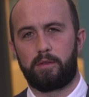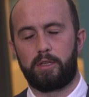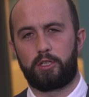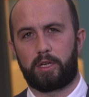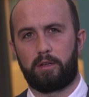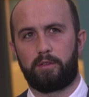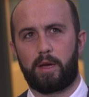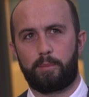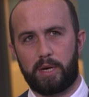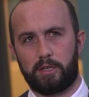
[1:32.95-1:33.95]
the child
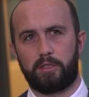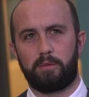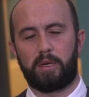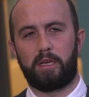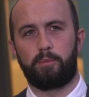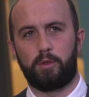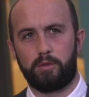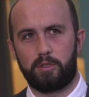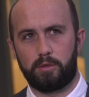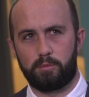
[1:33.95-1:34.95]
that person might
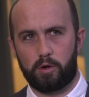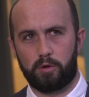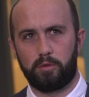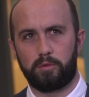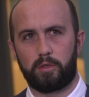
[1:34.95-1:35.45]
abuse tomorrow